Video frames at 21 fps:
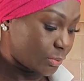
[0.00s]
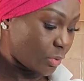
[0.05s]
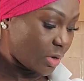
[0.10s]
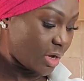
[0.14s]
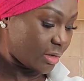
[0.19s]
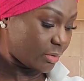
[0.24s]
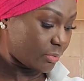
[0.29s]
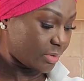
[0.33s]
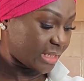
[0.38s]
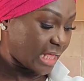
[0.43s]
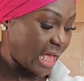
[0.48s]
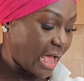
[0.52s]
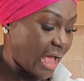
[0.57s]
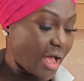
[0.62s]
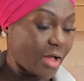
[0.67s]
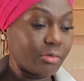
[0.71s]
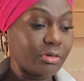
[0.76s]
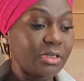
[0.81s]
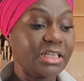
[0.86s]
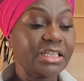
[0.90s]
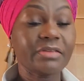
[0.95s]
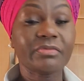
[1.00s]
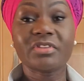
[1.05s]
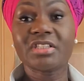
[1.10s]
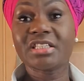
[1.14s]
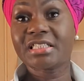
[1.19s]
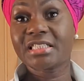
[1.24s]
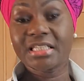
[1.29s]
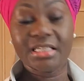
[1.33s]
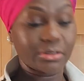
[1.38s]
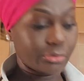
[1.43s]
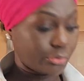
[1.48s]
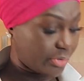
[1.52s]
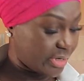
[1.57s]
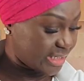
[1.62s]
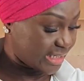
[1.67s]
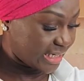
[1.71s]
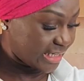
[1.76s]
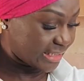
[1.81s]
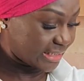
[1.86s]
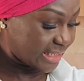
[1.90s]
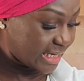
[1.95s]
work with that. I'll leave these
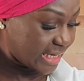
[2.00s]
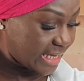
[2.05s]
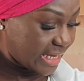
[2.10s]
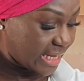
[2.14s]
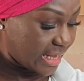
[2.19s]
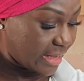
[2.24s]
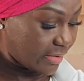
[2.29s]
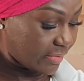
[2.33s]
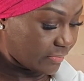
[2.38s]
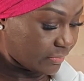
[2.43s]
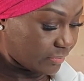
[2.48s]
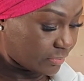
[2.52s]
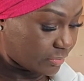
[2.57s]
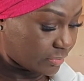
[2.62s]
ingredients here.